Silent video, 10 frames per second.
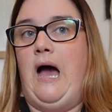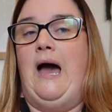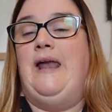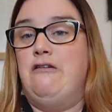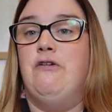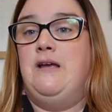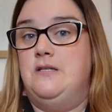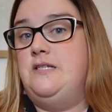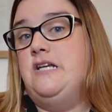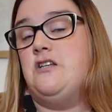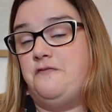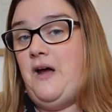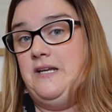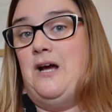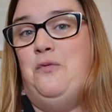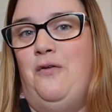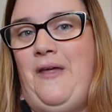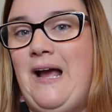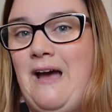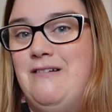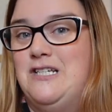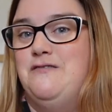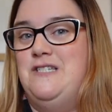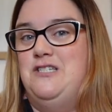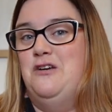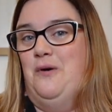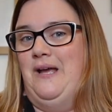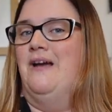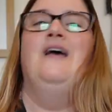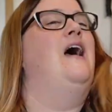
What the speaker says: And I write the scene to find out what that character is doing.